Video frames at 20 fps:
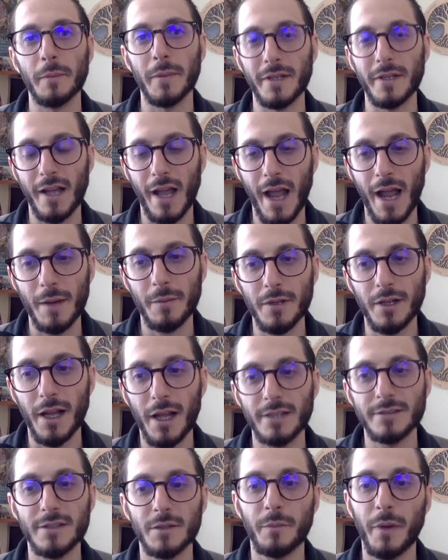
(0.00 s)
we
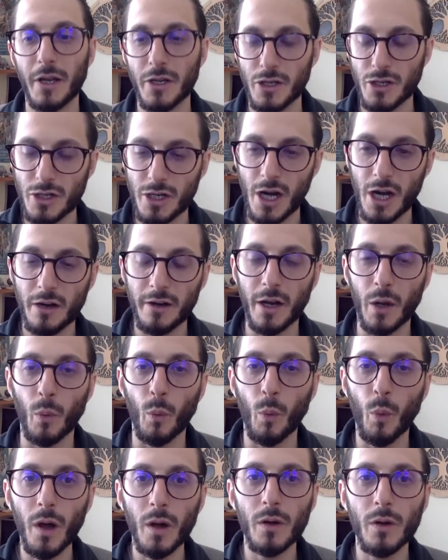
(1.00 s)
metabolize it by sharing
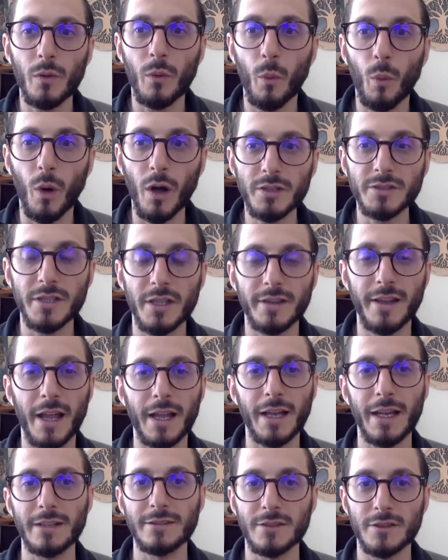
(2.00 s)
what was it
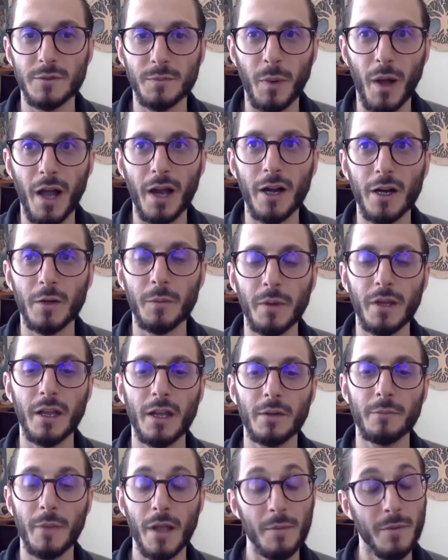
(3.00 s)
that inspired
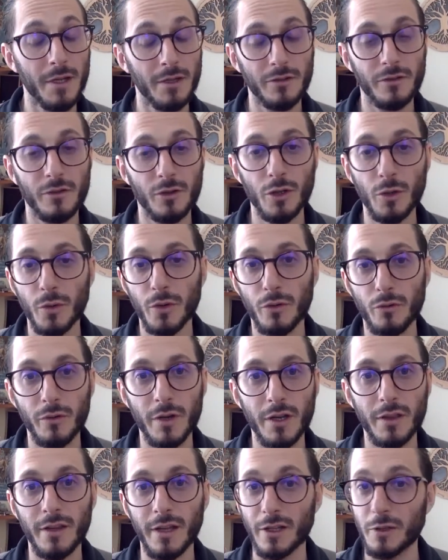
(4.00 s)
me. And maybe it's 2 or
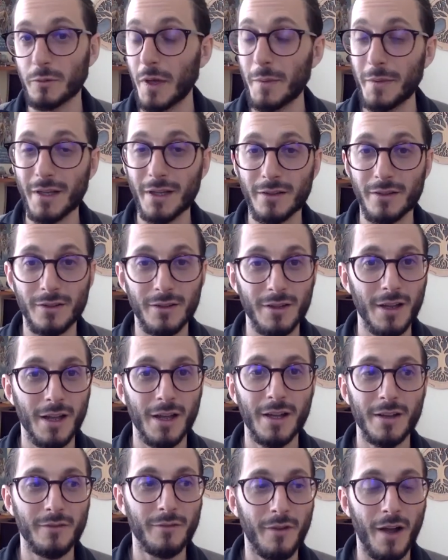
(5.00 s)
3 things, maybe it's
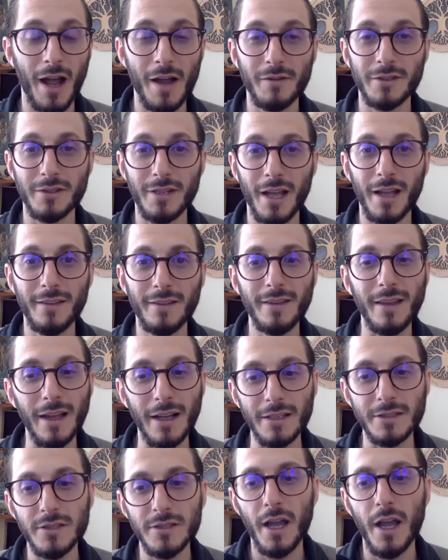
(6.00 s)
5 or 10
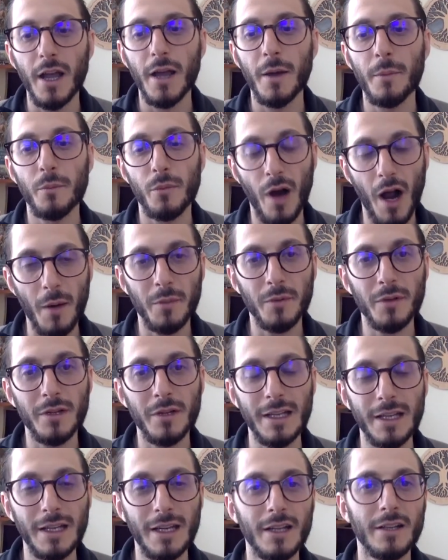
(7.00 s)
things.
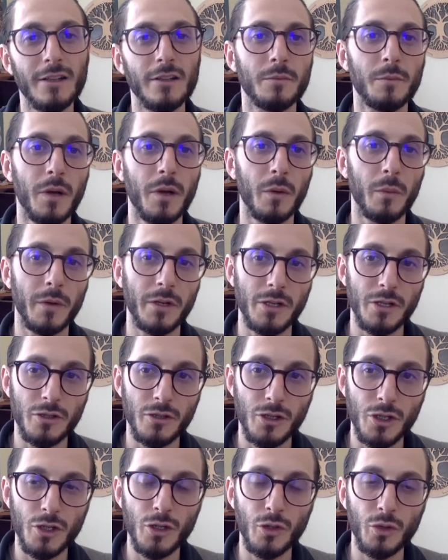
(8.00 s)
Probably it is, but we
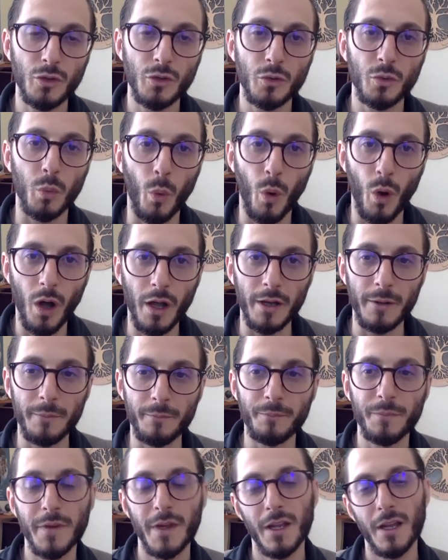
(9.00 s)
just choose
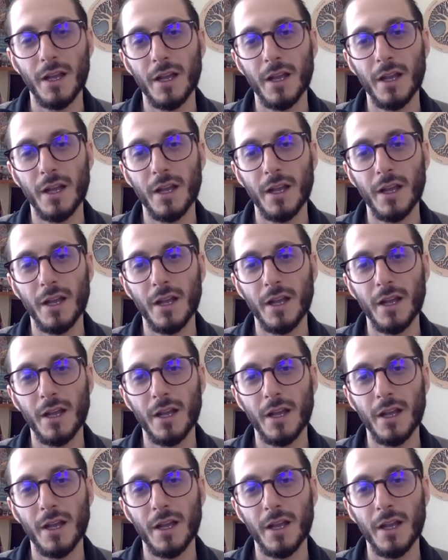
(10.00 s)
one.